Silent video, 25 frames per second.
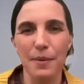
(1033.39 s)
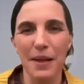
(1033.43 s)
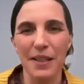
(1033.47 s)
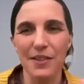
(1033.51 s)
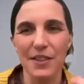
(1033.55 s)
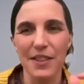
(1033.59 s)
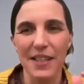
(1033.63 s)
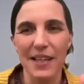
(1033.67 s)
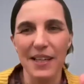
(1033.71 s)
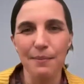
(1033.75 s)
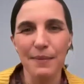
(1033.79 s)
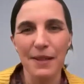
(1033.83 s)

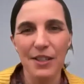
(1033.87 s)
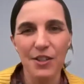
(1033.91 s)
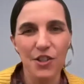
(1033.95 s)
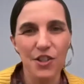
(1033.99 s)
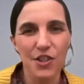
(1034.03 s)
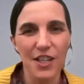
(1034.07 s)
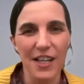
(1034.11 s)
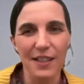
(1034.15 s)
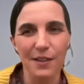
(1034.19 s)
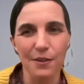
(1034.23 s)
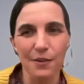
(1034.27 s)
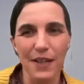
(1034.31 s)
about the
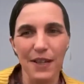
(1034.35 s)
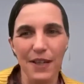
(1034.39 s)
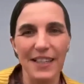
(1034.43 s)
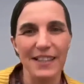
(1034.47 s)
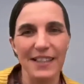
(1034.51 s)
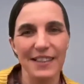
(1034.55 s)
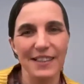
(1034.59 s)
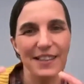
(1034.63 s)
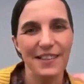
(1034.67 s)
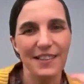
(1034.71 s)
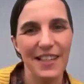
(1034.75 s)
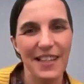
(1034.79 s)
image
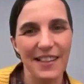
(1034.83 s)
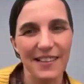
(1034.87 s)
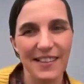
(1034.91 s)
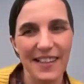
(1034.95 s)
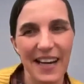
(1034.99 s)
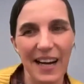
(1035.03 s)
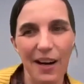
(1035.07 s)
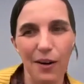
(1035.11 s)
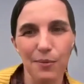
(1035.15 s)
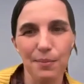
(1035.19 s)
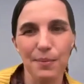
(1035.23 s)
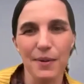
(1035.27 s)
generators and
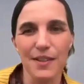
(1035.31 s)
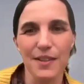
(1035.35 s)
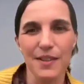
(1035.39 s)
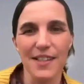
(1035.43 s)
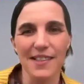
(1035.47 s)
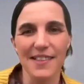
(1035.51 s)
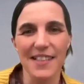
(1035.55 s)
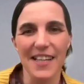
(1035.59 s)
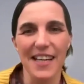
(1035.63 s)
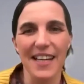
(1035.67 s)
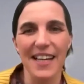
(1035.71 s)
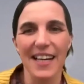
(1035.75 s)
the outputs
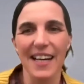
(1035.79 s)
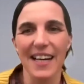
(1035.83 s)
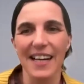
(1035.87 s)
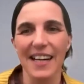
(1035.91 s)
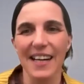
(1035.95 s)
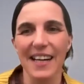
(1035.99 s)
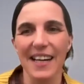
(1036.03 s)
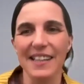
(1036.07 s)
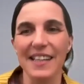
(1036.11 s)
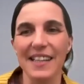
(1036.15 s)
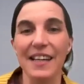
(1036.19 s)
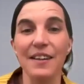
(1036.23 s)
that they had,